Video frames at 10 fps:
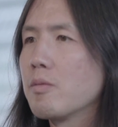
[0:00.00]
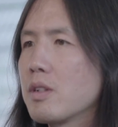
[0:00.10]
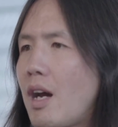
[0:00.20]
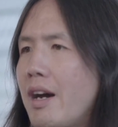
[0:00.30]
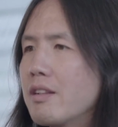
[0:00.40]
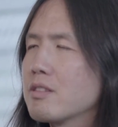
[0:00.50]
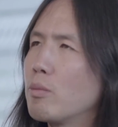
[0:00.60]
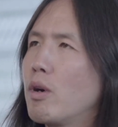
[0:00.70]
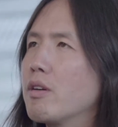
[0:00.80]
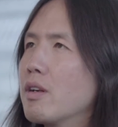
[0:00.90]
guide it
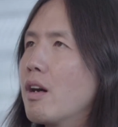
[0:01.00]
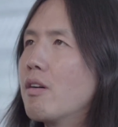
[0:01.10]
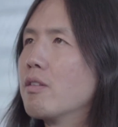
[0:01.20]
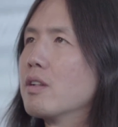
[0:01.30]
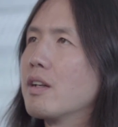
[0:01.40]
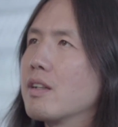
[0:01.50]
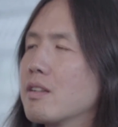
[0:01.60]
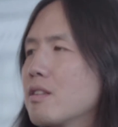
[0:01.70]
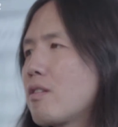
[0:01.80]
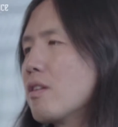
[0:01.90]
somewhere,
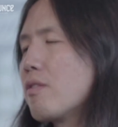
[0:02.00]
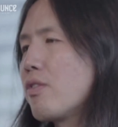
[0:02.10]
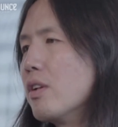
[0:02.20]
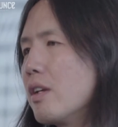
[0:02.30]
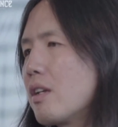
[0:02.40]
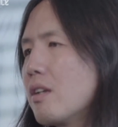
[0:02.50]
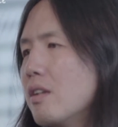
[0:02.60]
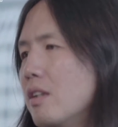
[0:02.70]
Like, it just doesn't feel like